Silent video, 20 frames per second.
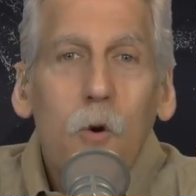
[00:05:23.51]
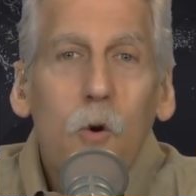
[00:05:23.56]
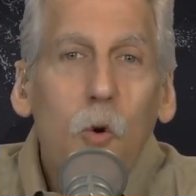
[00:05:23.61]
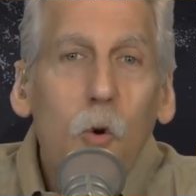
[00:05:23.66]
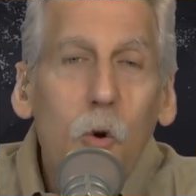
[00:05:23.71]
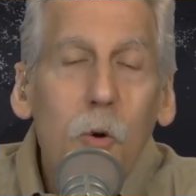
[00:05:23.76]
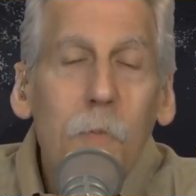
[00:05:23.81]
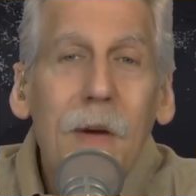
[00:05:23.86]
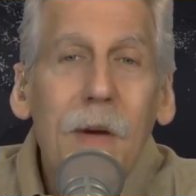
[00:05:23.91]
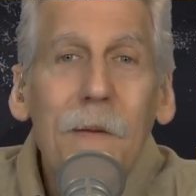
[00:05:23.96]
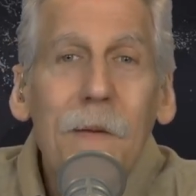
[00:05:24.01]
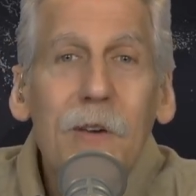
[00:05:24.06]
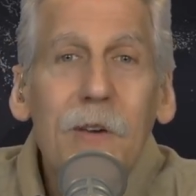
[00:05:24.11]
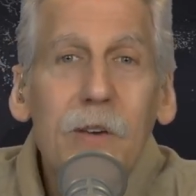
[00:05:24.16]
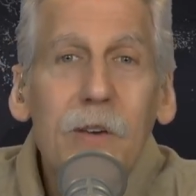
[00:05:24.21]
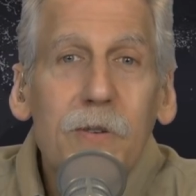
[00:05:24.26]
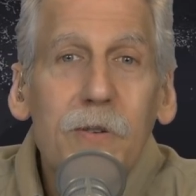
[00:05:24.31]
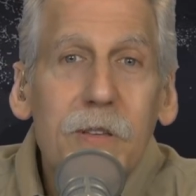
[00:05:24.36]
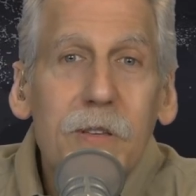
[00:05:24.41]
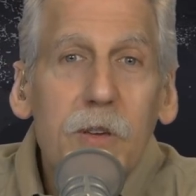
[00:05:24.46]
Or maybe
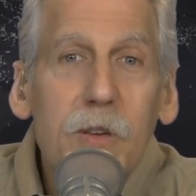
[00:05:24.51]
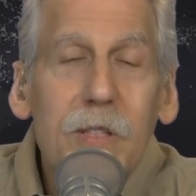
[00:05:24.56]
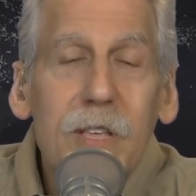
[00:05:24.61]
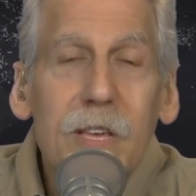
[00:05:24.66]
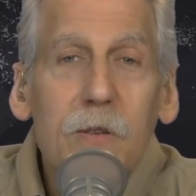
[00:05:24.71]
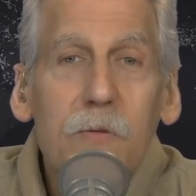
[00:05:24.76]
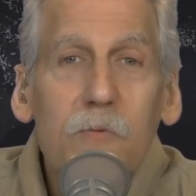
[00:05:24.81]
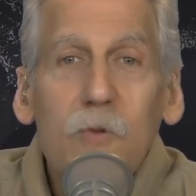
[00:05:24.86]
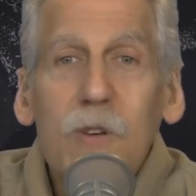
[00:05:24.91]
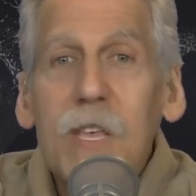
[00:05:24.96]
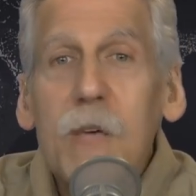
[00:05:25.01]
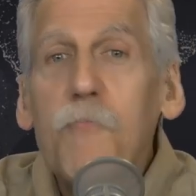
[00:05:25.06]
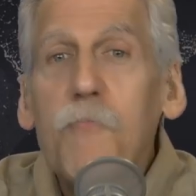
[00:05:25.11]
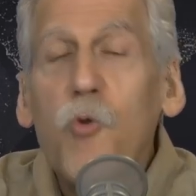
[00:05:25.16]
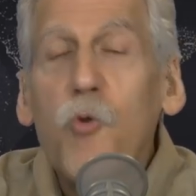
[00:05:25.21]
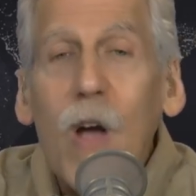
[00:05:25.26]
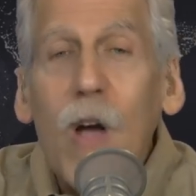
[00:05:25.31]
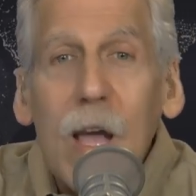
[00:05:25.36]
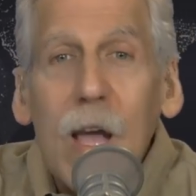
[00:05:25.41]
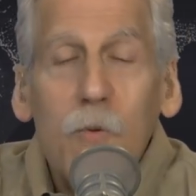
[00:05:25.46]
you didn't really
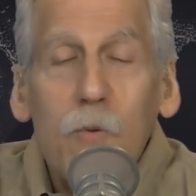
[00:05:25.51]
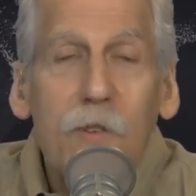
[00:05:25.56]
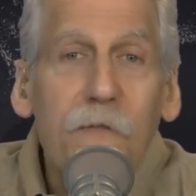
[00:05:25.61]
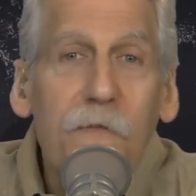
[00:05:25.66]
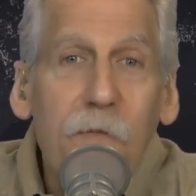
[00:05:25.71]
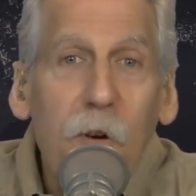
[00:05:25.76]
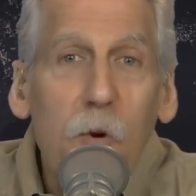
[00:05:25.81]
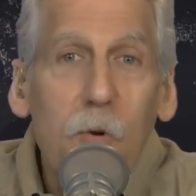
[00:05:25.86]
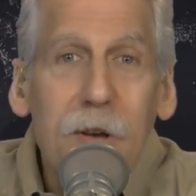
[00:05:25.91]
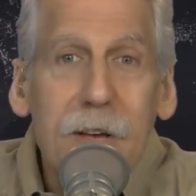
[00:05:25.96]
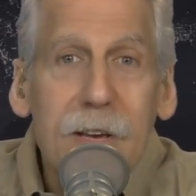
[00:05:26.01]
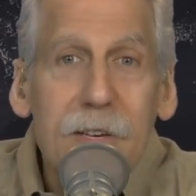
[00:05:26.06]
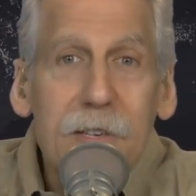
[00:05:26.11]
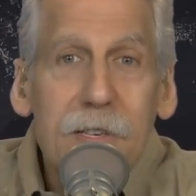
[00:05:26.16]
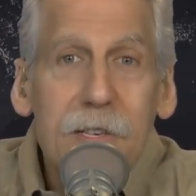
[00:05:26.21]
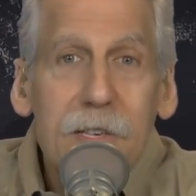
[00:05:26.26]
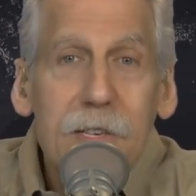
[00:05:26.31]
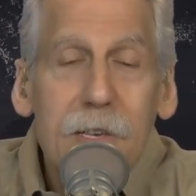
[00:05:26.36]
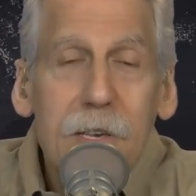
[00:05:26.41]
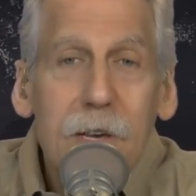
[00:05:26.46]
pray with
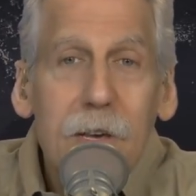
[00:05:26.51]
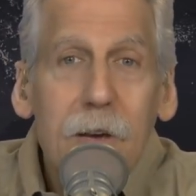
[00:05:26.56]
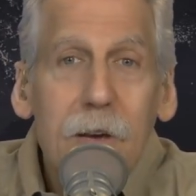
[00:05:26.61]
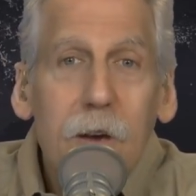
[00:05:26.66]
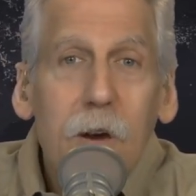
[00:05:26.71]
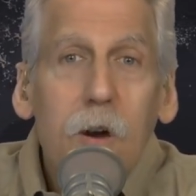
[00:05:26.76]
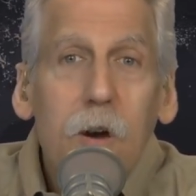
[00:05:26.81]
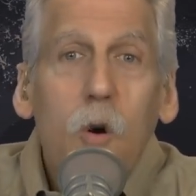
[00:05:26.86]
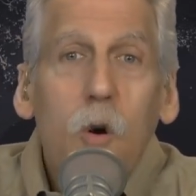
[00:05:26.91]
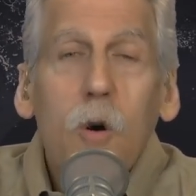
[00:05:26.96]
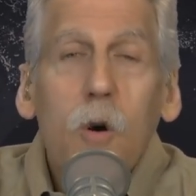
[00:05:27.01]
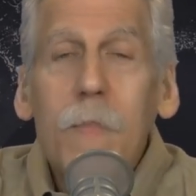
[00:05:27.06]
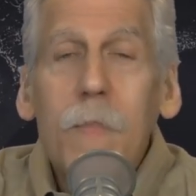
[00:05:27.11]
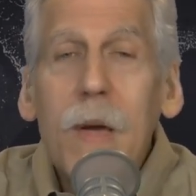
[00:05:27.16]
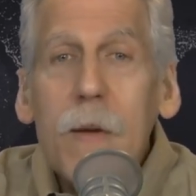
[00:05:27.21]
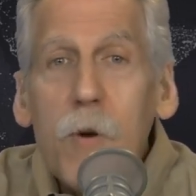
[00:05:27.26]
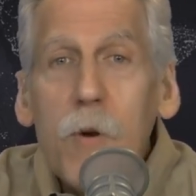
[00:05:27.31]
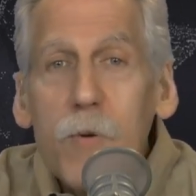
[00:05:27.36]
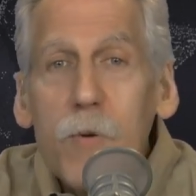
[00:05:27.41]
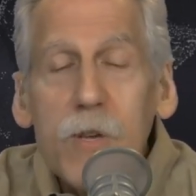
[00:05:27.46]
focus. Or
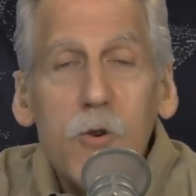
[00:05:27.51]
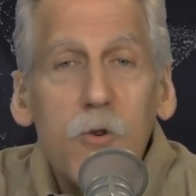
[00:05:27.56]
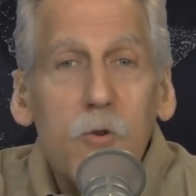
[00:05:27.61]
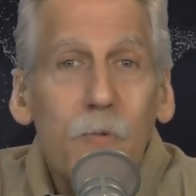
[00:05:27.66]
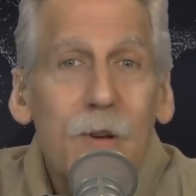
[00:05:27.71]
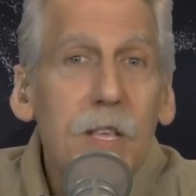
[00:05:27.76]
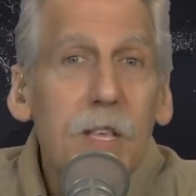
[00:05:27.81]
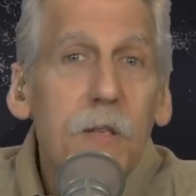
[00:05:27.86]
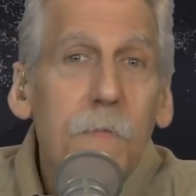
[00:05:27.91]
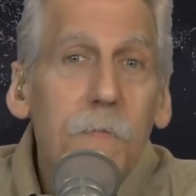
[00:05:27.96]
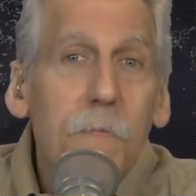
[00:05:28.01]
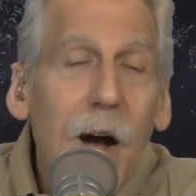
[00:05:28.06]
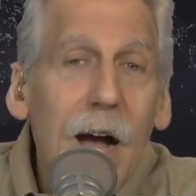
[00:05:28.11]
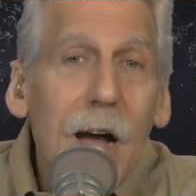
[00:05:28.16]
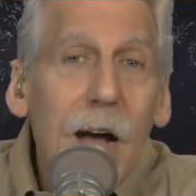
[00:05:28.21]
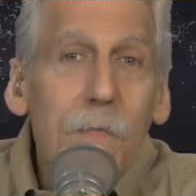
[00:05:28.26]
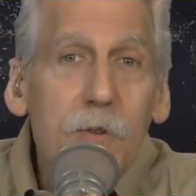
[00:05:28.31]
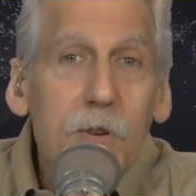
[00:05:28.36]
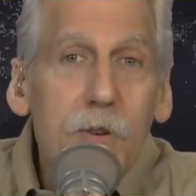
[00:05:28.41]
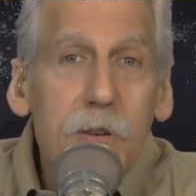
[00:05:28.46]
maybe when you were reading the
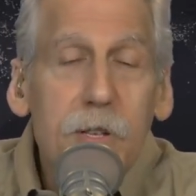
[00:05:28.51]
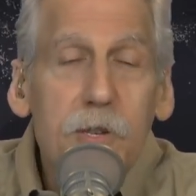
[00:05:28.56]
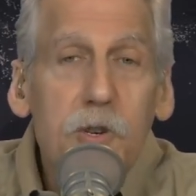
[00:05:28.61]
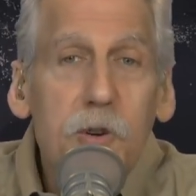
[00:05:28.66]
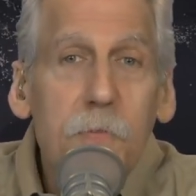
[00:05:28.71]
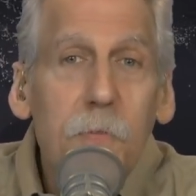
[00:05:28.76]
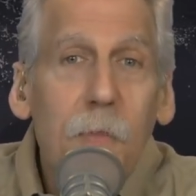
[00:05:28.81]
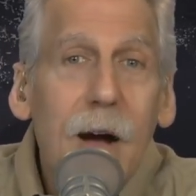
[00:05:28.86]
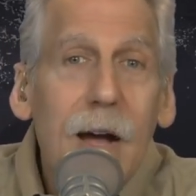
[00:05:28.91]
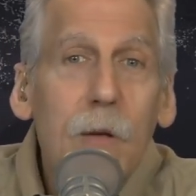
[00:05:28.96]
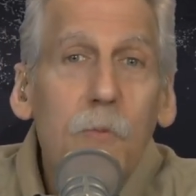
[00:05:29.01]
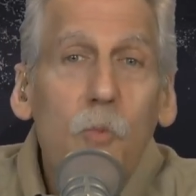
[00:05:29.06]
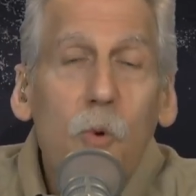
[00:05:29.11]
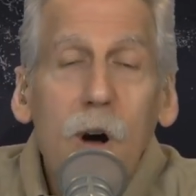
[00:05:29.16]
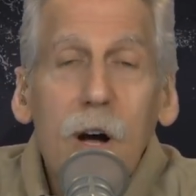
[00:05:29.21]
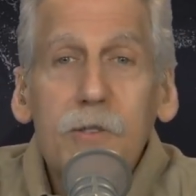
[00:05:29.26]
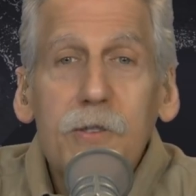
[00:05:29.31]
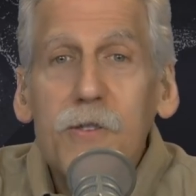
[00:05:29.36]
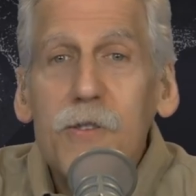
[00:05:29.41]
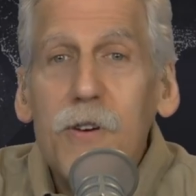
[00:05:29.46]
Bible, you let your mind
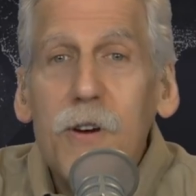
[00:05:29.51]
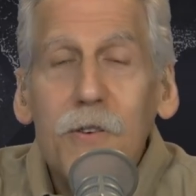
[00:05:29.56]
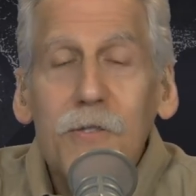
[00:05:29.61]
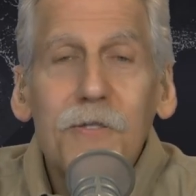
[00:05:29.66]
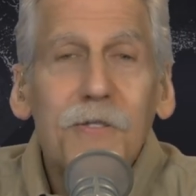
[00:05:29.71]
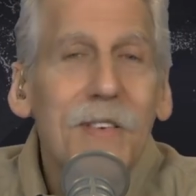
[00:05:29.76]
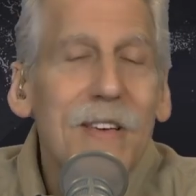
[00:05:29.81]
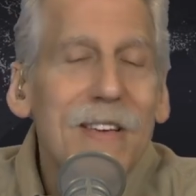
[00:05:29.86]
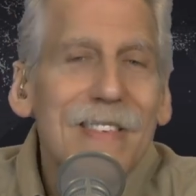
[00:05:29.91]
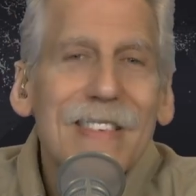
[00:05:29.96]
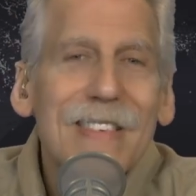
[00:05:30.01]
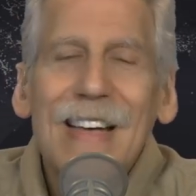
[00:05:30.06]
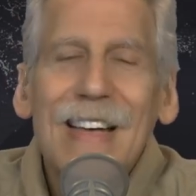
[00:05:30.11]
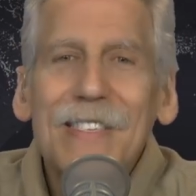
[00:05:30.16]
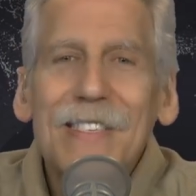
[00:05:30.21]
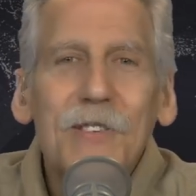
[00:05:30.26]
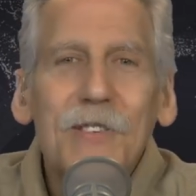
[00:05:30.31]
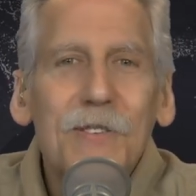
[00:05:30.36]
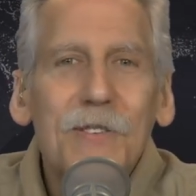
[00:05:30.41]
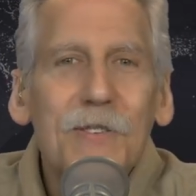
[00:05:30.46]
wander to other things.
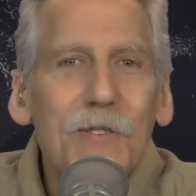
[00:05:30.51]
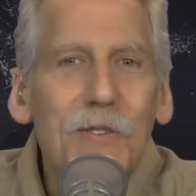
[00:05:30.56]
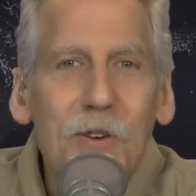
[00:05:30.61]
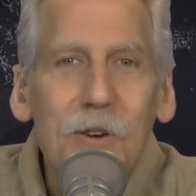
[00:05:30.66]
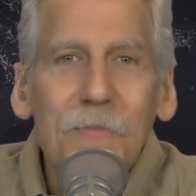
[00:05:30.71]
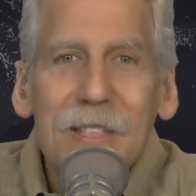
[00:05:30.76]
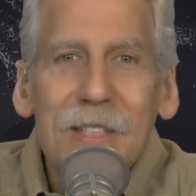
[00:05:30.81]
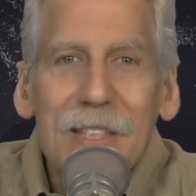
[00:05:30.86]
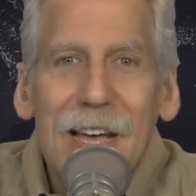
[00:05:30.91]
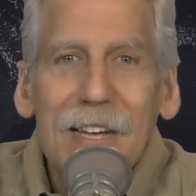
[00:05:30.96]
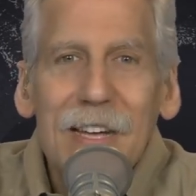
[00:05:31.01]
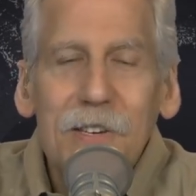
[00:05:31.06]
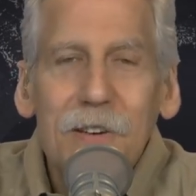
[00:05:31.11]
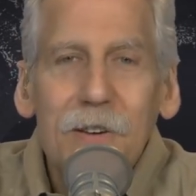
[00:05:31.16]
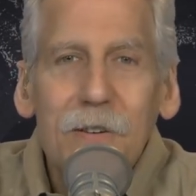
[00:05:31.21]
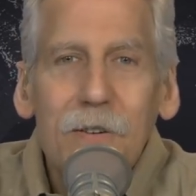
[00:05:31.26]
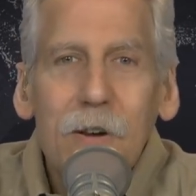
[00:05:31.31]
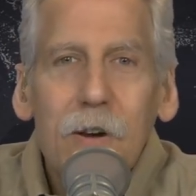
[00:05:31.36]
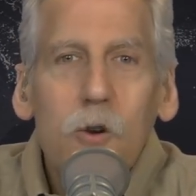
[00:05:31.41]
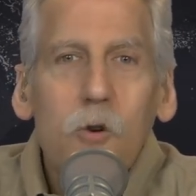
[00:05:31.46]
That's human
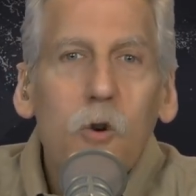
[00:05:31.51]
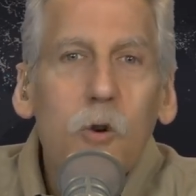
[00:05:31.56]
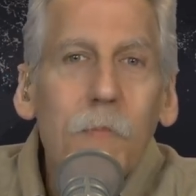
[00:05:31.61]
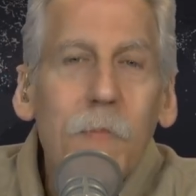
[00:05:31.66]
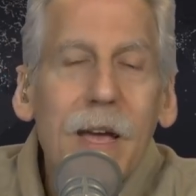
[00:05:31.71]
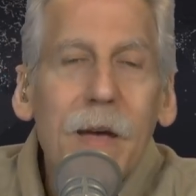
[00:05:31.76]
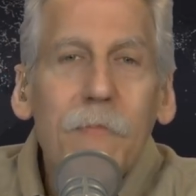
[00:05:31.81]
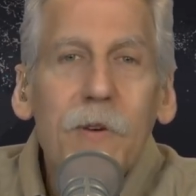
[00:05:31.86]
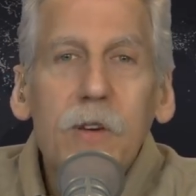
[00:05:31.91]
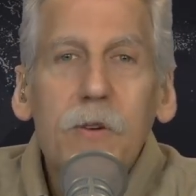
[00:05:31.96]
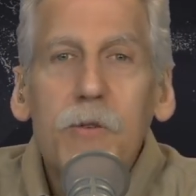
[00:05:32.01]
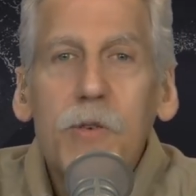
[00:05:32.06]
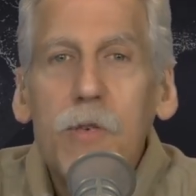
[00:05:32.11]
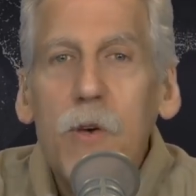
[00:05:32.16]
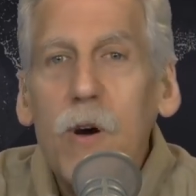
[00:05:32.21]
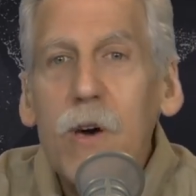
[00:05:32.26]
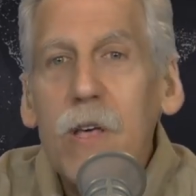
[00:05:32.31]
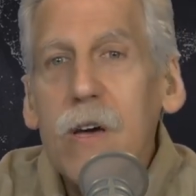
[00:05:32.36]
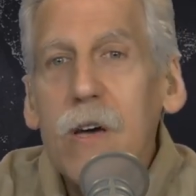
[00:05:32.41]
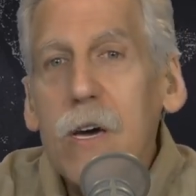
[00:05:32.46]
nature. Or maybe you
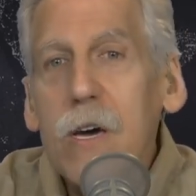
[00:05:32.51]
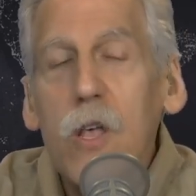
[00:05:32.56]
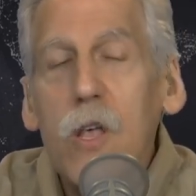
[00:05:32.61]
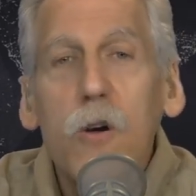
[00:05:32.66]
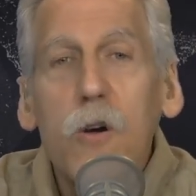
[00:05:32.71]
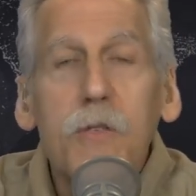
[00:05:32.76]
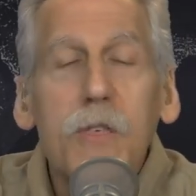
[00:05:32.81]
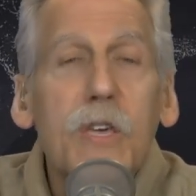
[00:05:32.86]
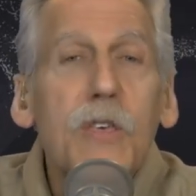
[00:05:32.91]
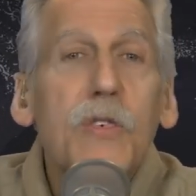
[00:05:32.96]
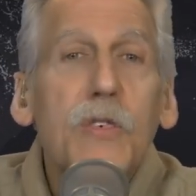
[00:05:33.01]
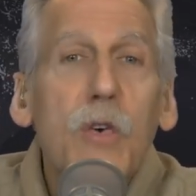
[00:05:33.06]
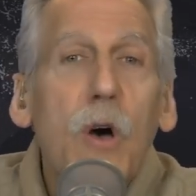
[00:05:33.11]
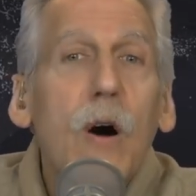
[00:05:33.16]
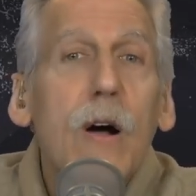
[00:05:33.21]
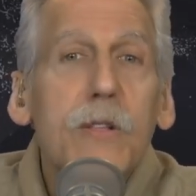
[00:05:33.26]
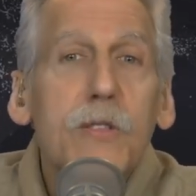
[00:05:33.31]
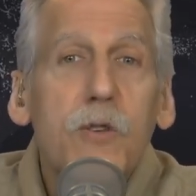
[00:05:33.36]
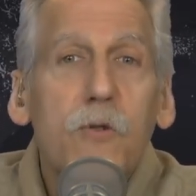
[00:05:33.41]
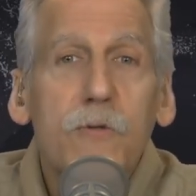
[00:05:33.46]
thought an ugly
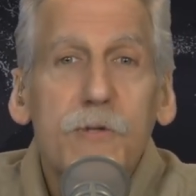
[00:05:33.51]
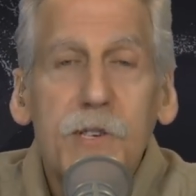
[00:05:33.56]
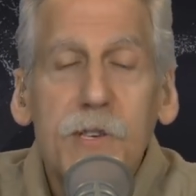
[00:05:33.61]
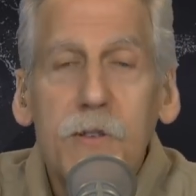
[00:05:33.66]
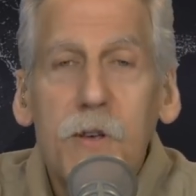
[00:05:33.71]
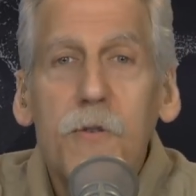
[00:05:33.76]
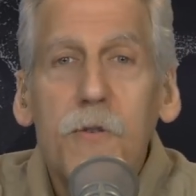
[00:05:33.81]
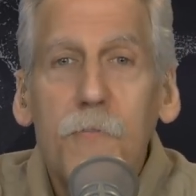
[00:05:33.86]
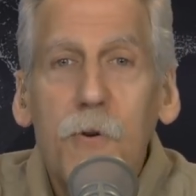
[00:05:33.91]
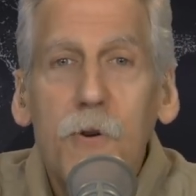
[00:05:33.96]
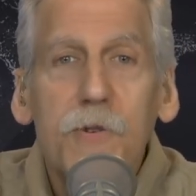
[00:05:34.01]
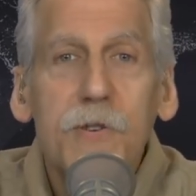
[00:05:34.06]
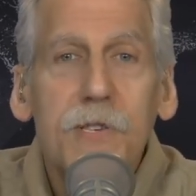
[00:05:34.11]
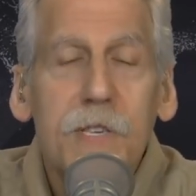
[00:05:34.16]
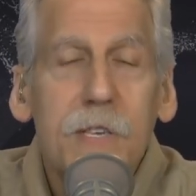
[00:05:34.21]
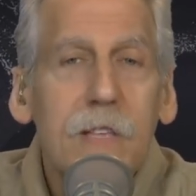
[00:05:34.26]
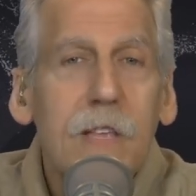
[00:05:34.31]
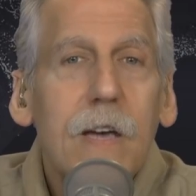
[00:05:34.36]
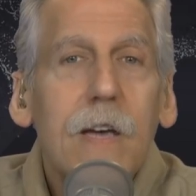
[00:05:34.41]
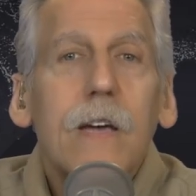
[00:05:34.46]
thought towards another
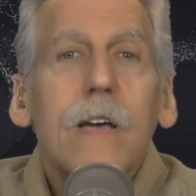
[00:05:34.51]
person.